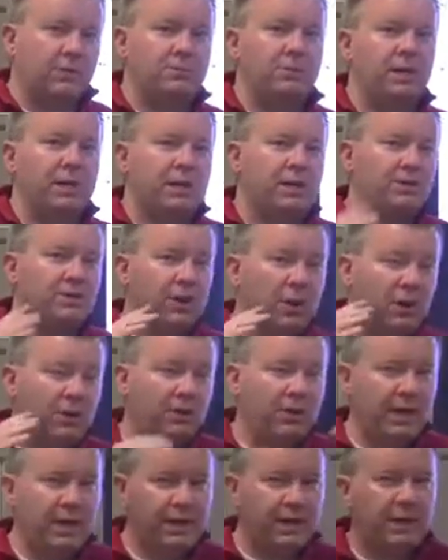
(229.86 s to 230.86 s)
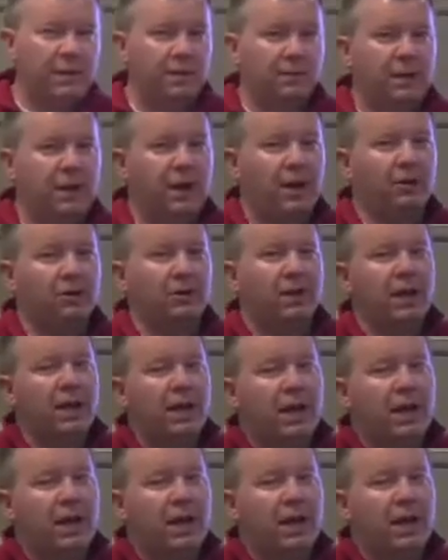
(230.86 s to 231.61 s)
objective, all of that can come out,